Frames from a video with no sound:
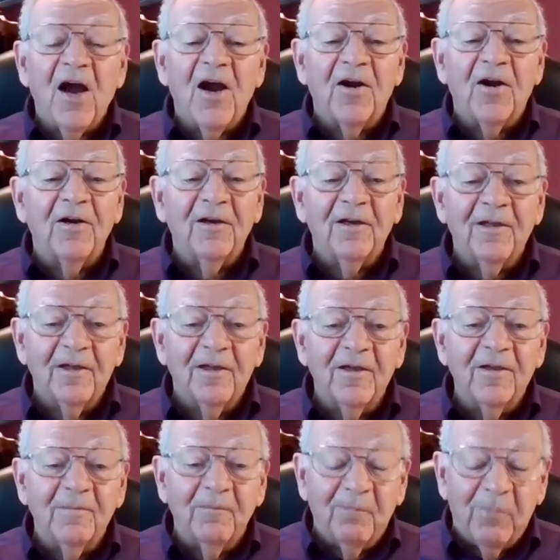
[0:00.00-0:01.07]
are
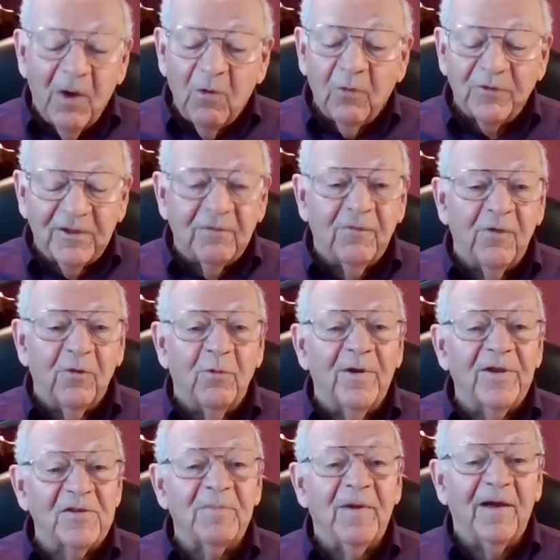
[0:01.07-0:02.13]
both
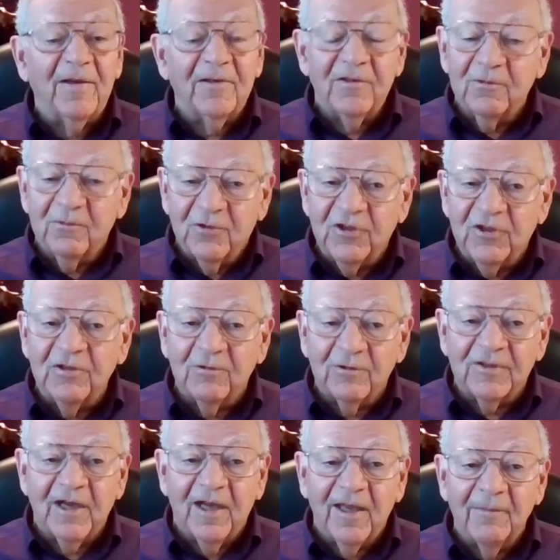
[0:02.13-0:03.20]
influenced by your
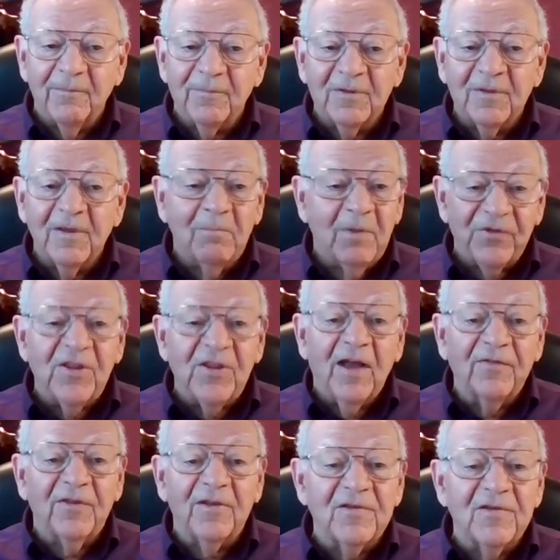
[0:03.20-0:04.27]
genotypes, but
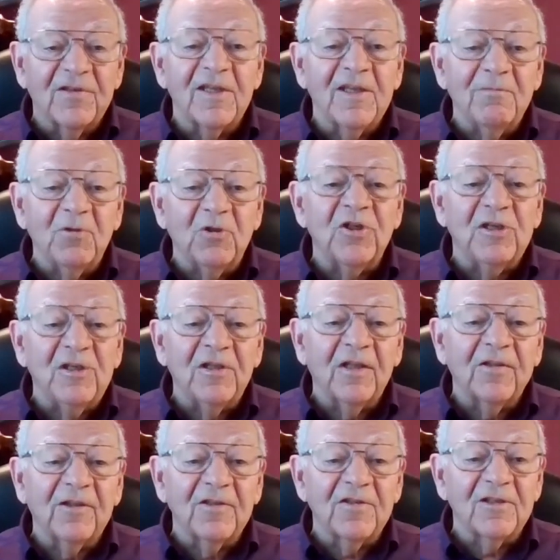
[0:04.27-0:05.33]
not the same gene,
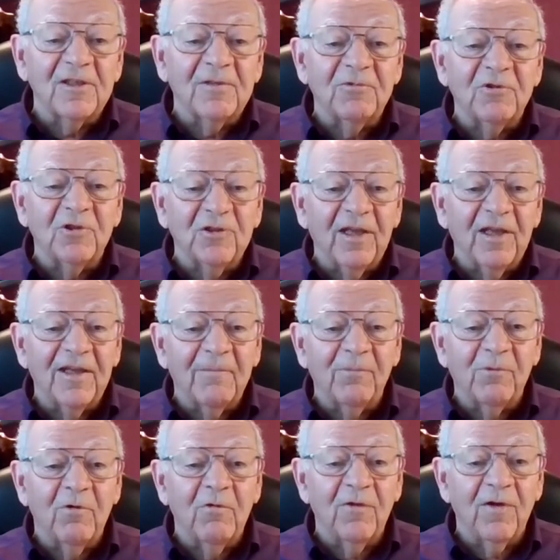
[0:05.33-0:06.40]
not the same
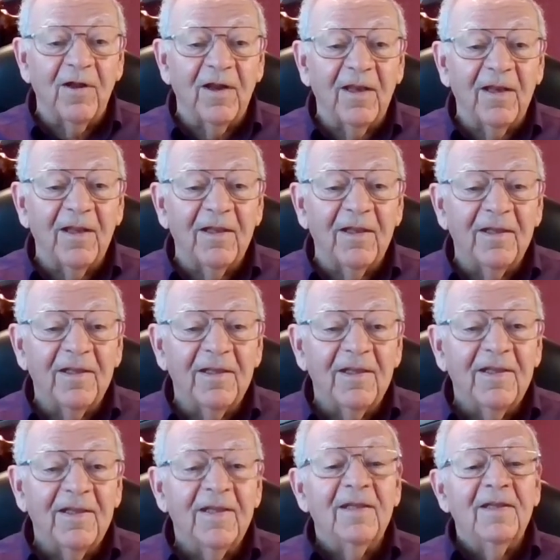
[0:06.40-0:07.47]
genetic profile.
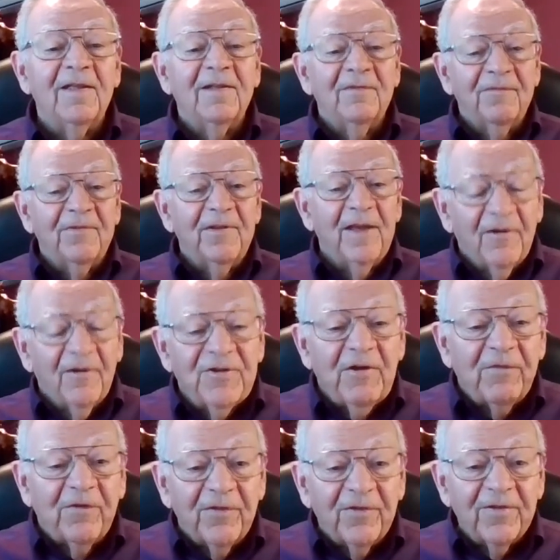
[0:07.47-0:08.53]
They are
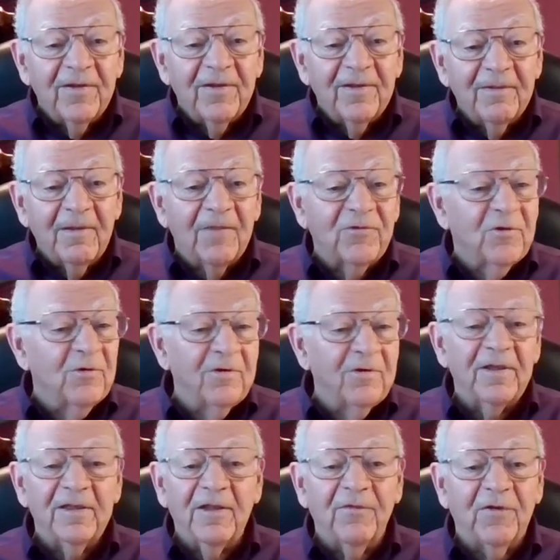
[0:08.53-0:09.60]
different, a
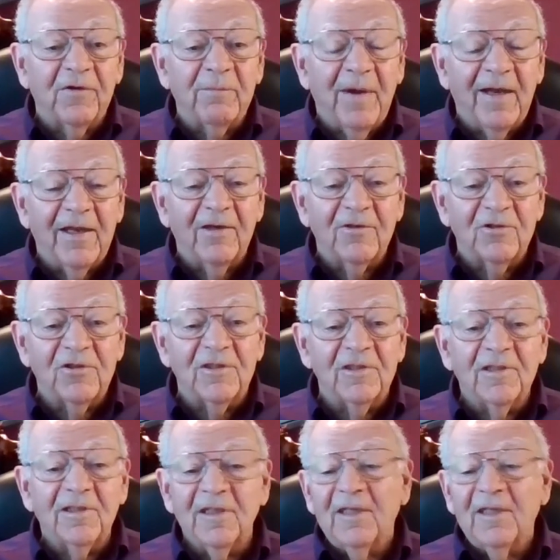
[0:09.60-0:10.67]
totally different biology.